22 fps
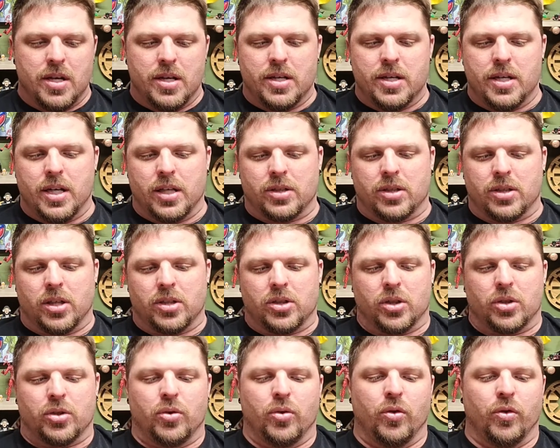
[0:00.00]
You get such
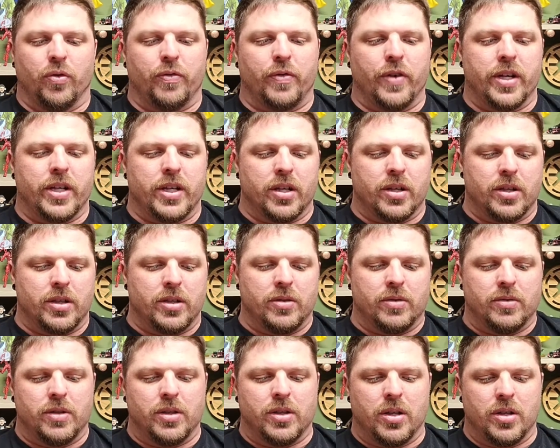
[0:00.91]
a cool figure, you
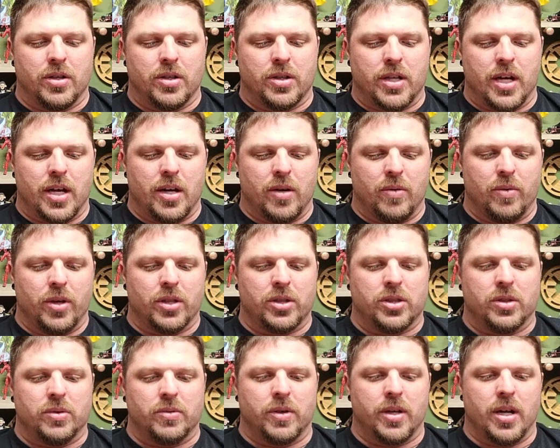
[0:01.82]
kind of
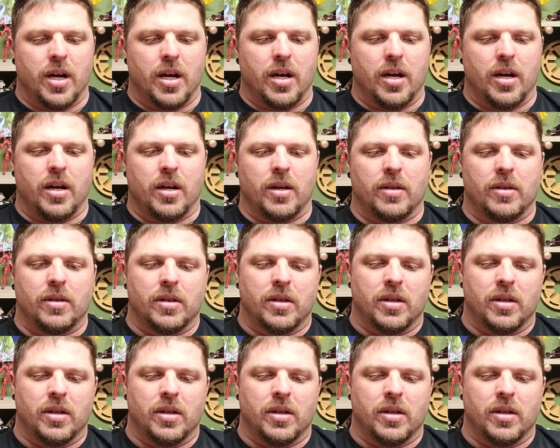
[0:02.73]
wish you would